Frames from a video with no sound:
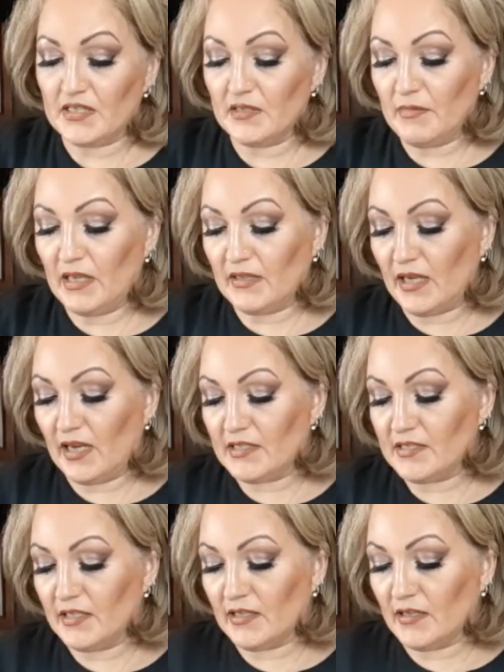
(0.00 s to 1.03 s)
did make the
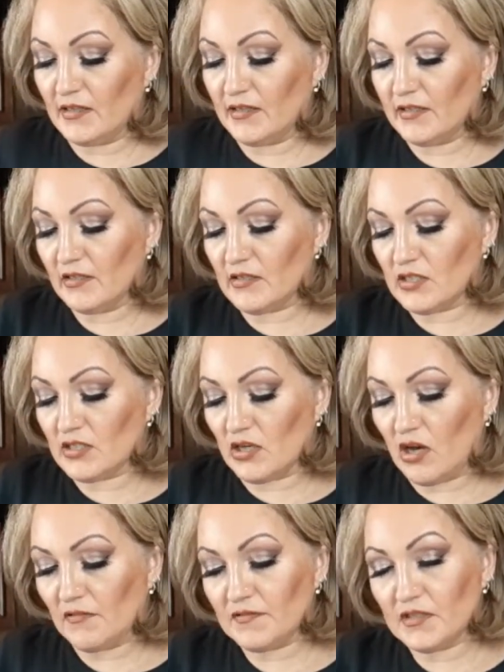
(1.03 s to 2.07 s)
icing a little
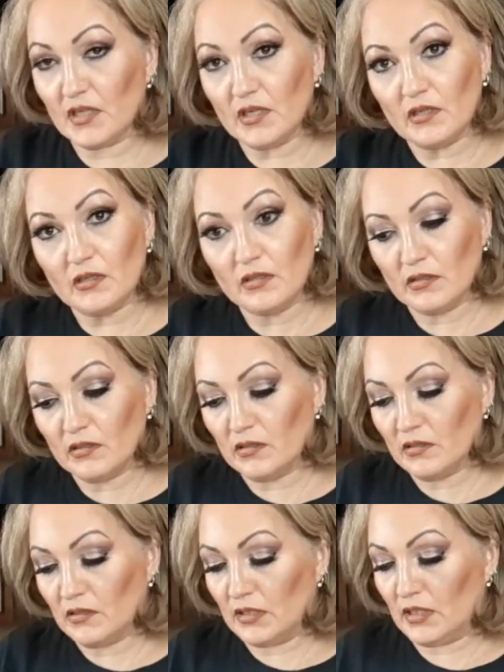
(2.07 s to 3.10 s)
softer,
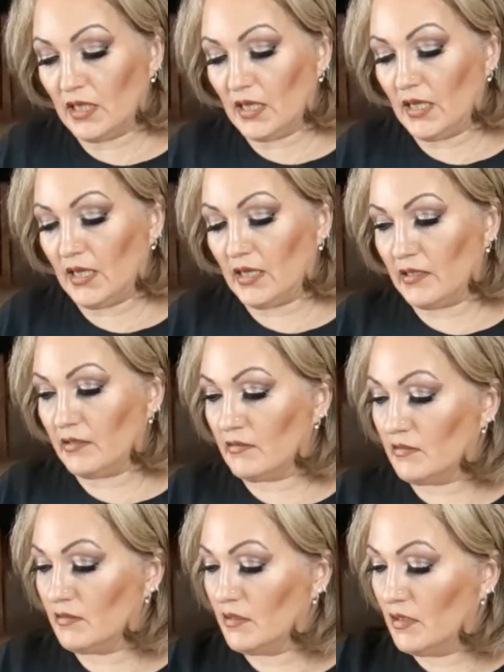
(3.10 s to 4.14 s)
and
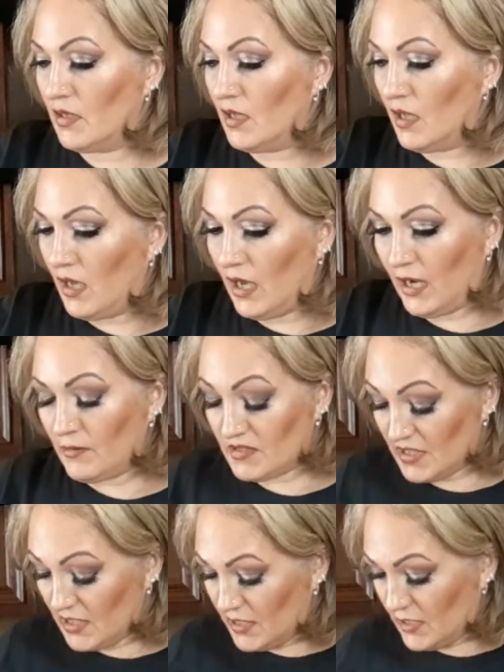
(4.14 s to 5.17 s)
I was
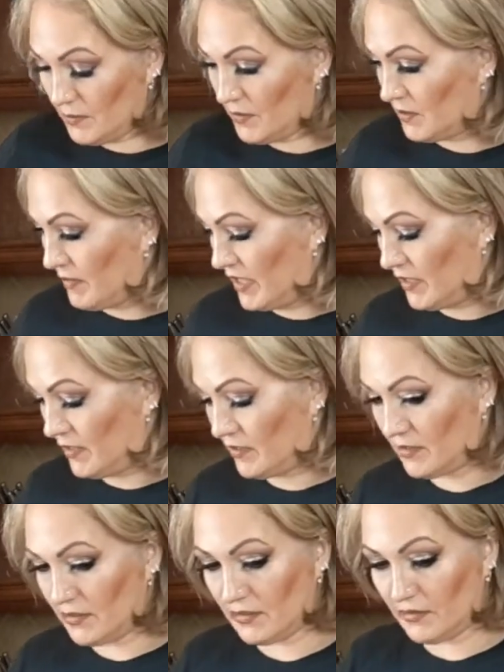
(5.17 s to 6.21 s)
thinking it would have made it
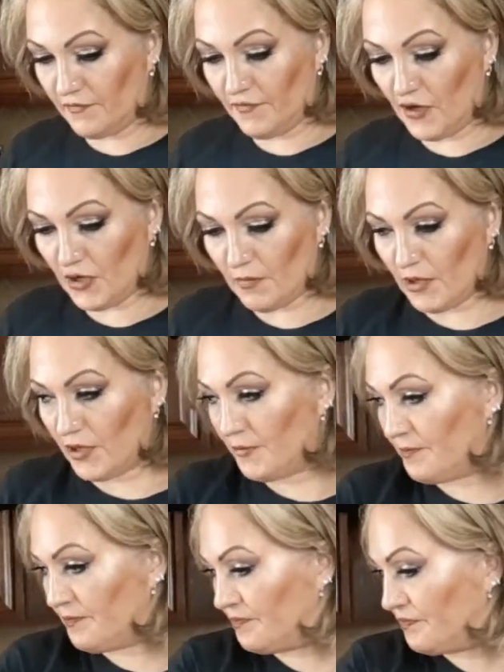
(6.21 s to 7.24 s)
a little firmer,
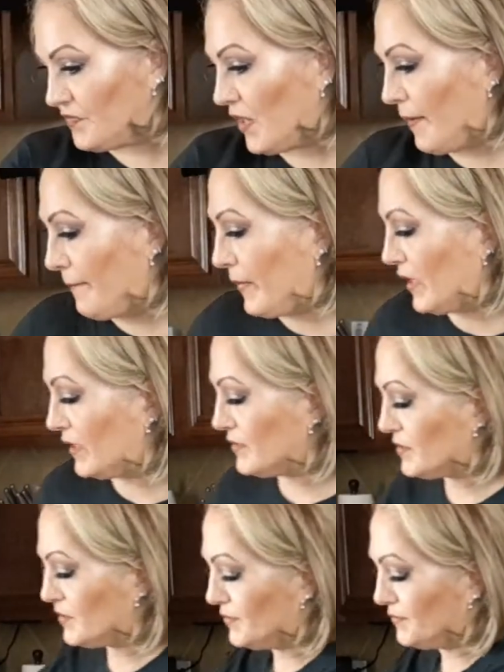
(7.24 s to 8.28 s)
but